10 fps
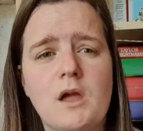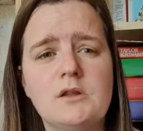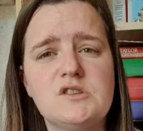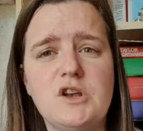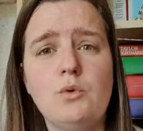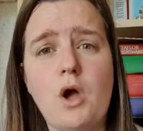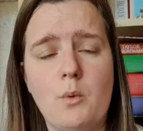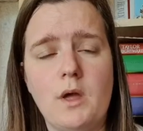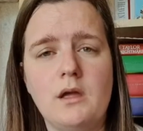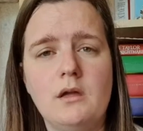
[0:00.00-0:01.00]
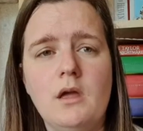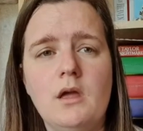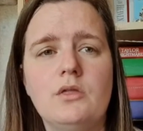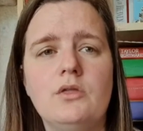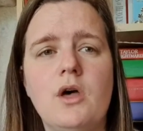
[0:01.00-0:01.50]
and slow going
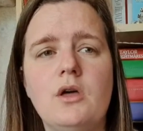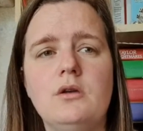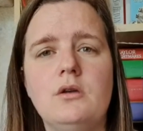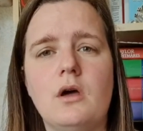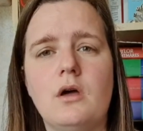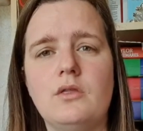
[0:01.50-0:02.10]
than